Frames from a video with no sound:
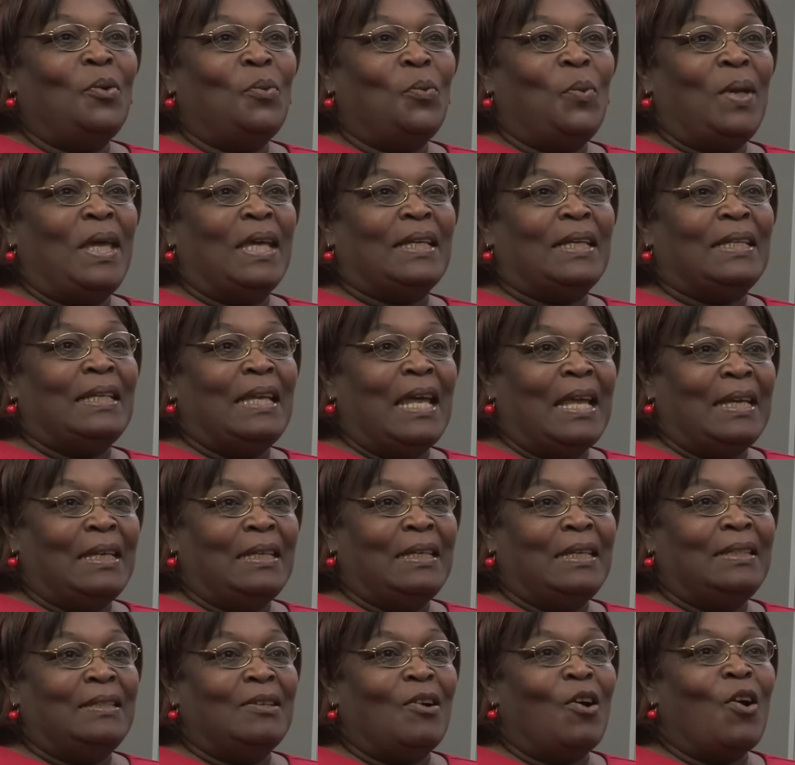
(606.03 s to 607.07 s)
we had
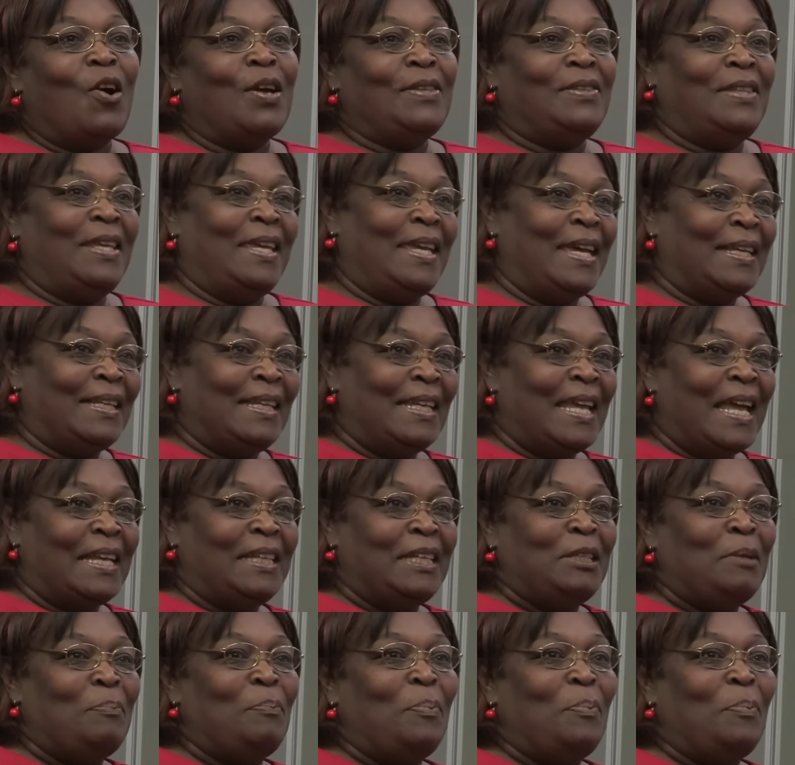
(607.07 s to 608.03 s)
landed, or they had landed the